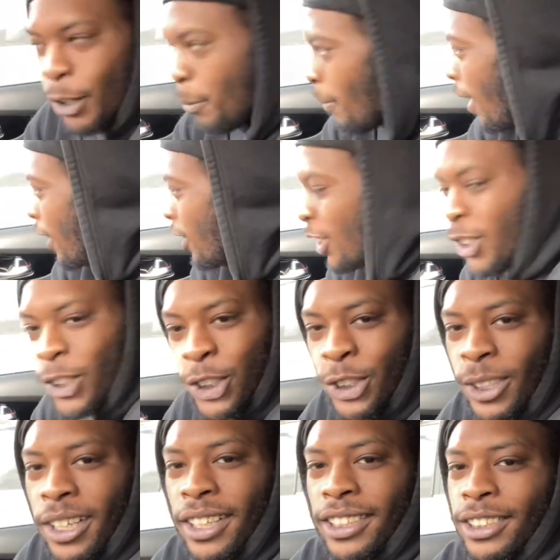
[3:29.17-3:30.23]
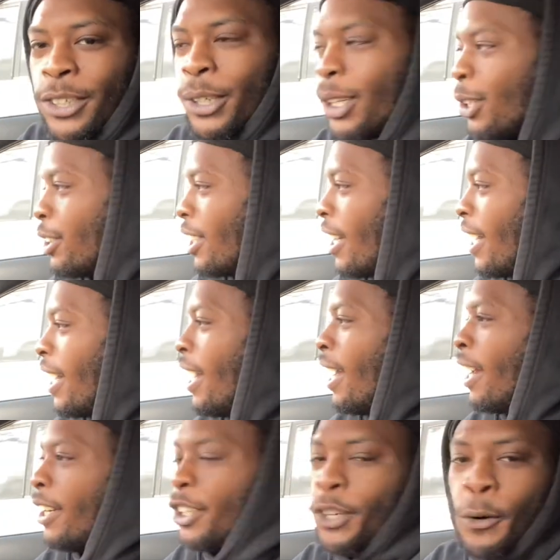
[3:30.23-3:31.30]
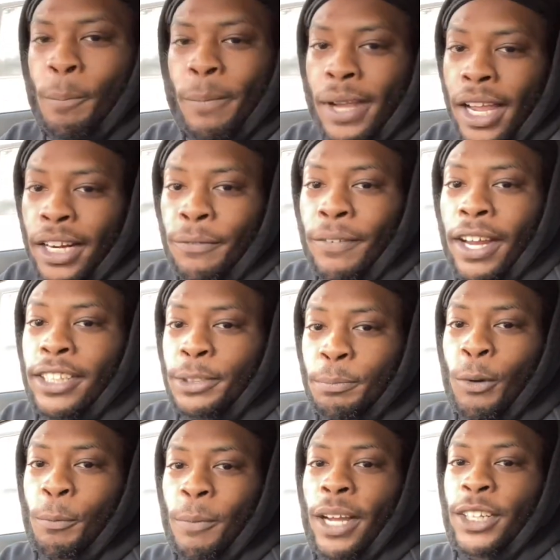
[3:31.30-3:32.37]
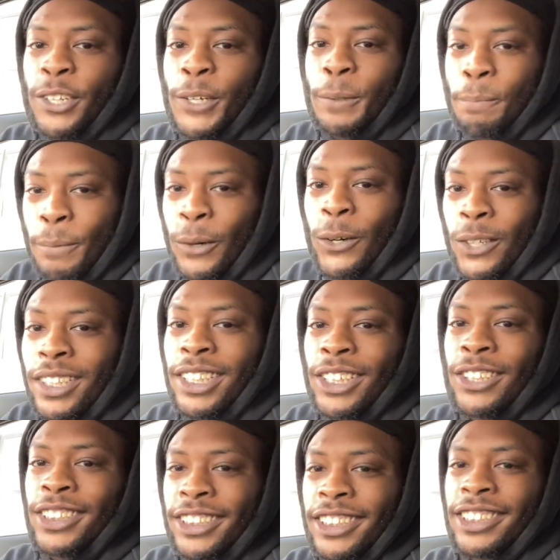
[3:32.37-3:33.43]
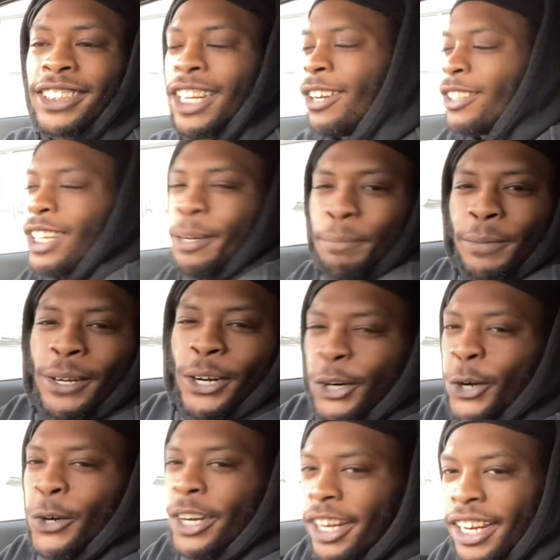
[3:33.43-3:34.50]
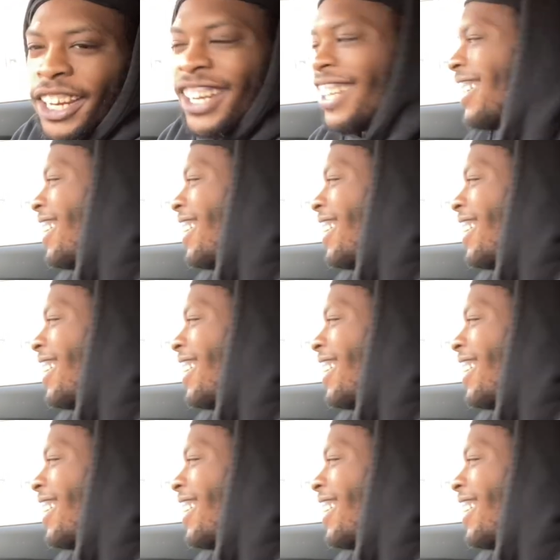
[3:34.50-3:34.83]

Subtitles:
in my tow truck. So he was like, do you mind if I smoke my little bowl in your shirt? I was like, bro, go ahead.